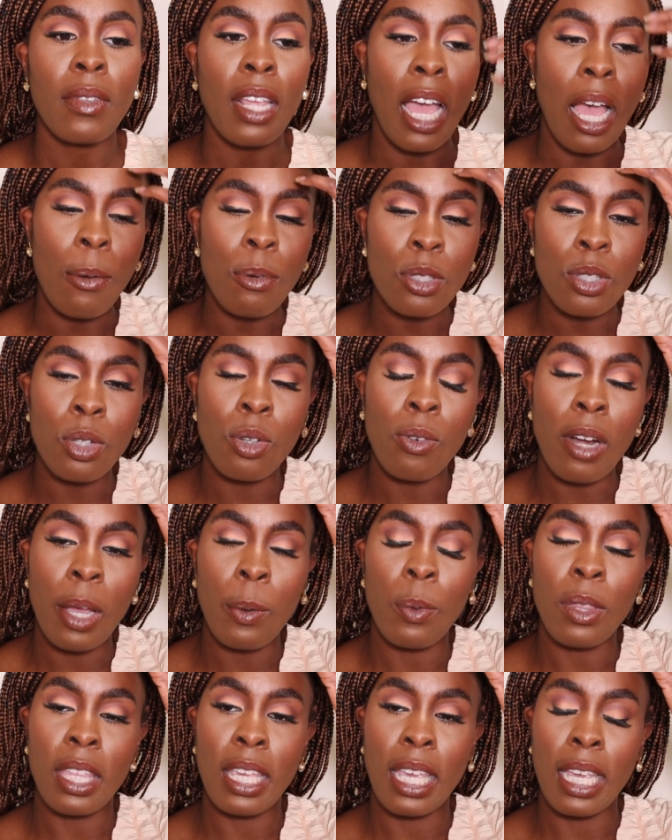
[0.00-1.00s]
I was all right
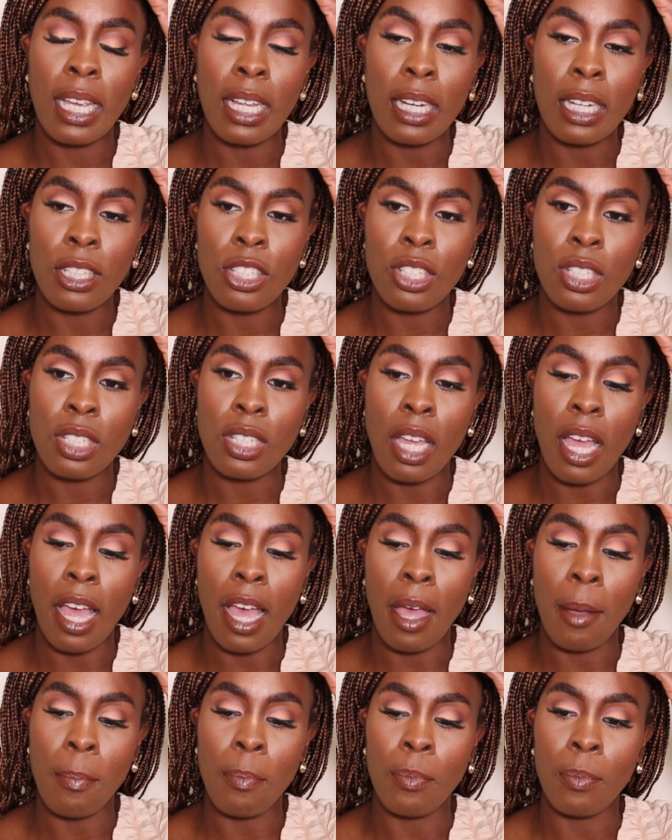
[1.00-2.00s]
with the English
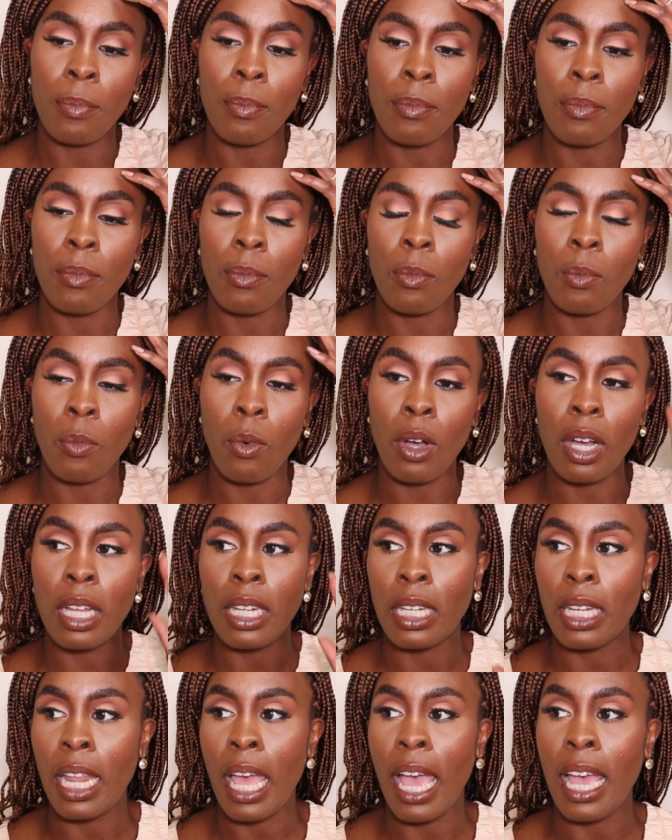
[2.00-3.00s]

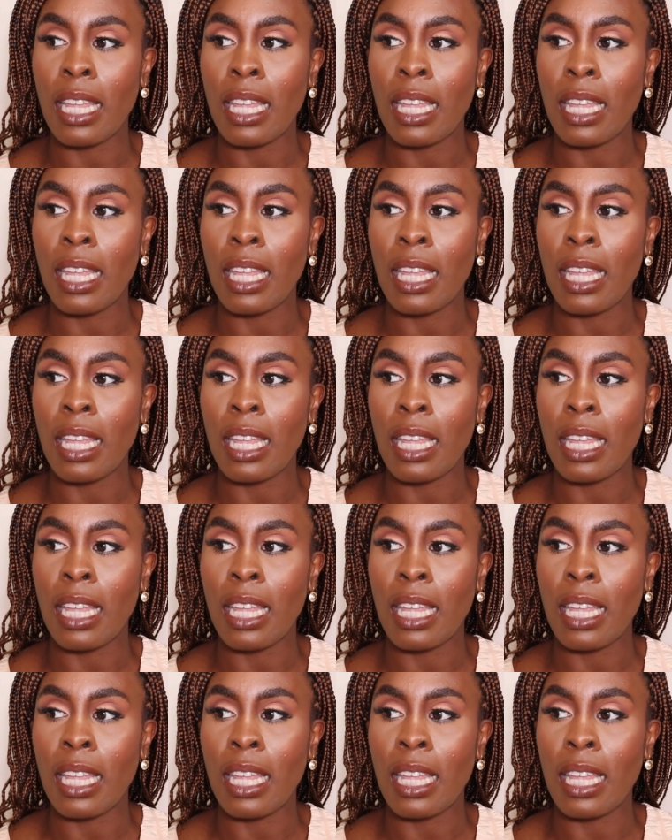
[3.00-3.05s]
one